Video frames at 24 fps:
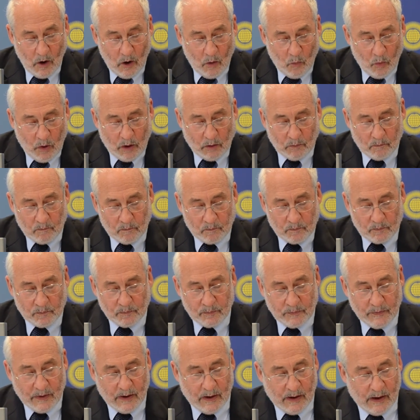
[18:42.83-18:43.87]
Well,
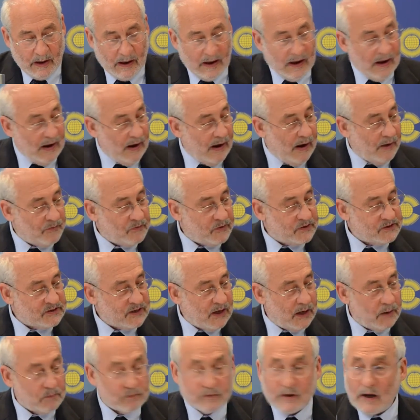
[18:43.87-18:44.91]
at the
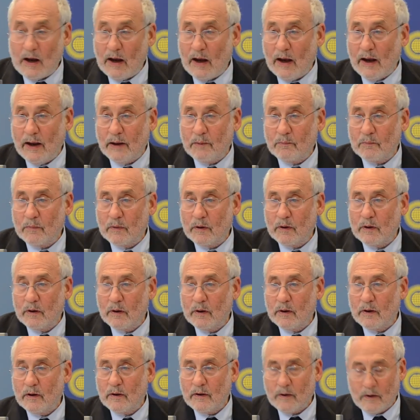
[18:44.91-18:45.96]
same time,
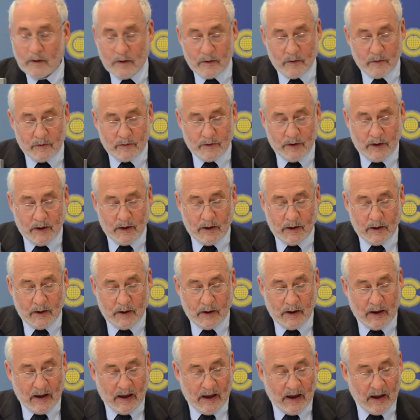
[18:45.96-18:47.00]
the
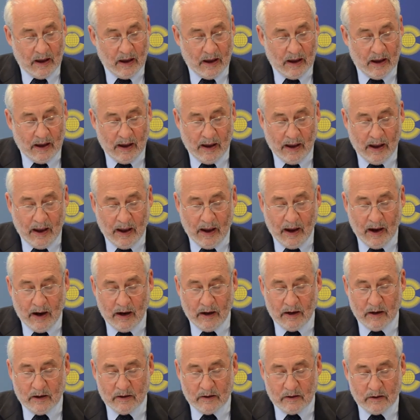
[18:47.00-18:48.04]

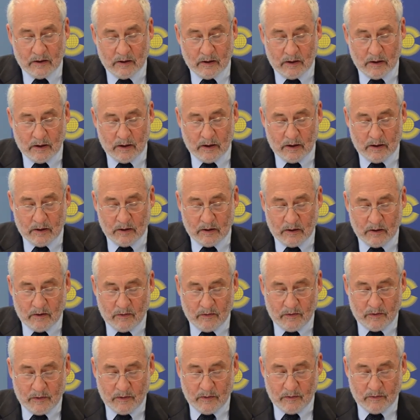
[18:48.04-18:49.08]
aid and
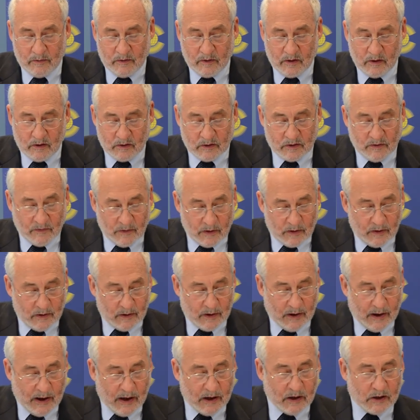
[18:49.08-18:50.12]

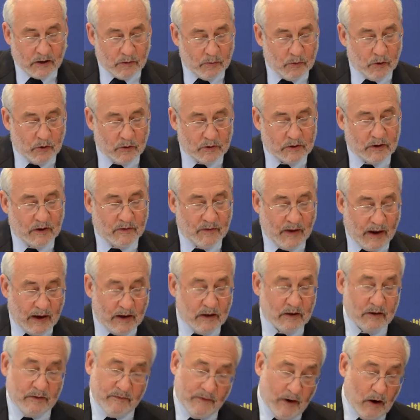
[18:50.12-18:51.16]
the aid community, the aid
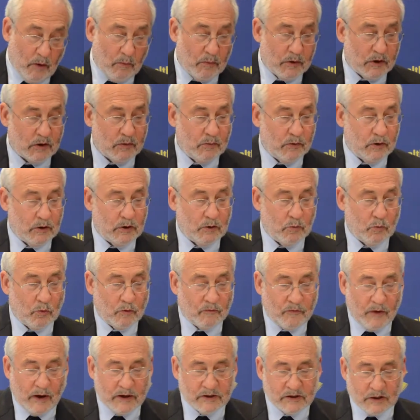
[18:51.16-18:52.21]
and development community, were
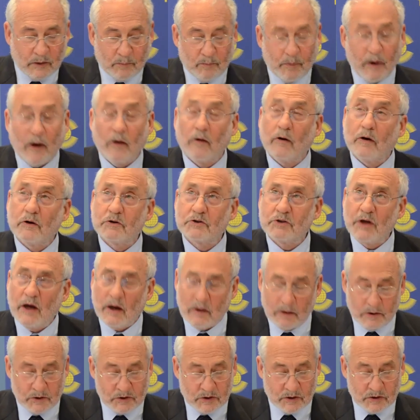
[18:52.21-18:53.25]
facing parallel
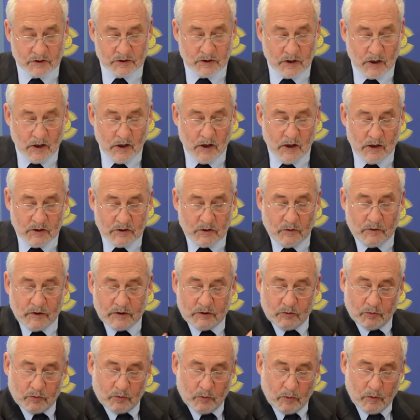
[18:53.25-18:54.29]
challenges. So this
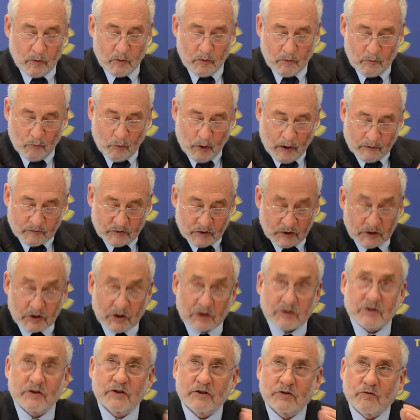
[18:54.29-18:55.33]
is what I've
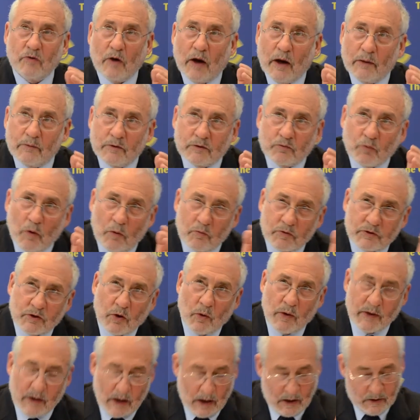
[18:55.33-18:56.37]
just described as what was
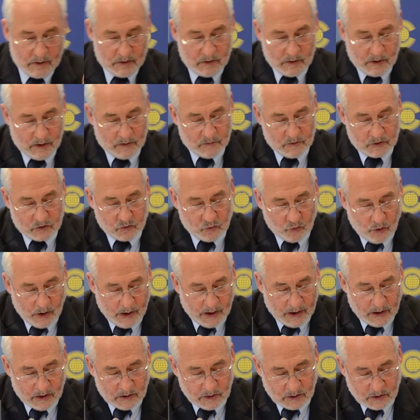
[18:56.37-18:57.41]
going on in the
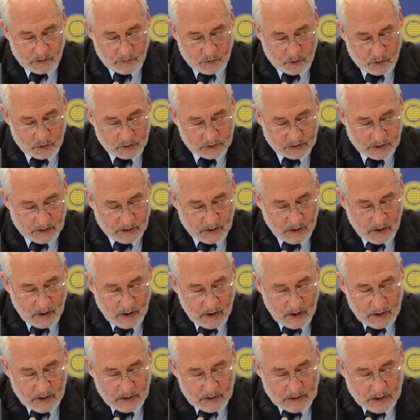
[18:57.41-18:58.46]
trade community.
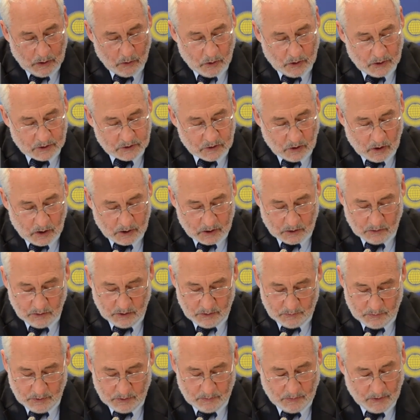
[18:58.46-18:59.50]
Now I want to talk a
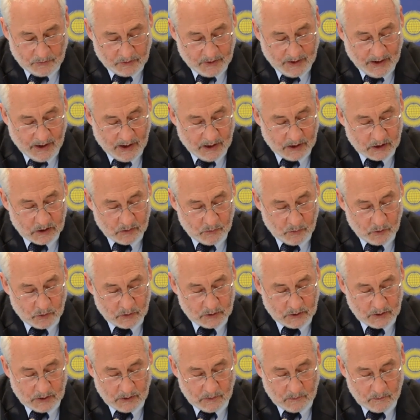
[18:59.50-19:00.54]
little bit about the aid
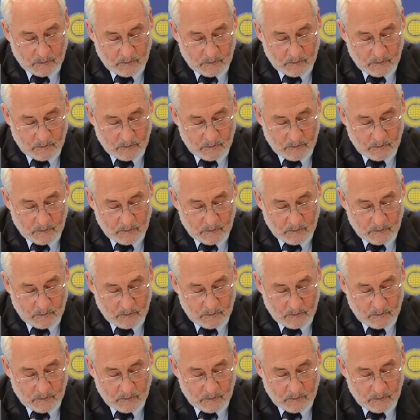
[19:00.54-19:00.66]
community.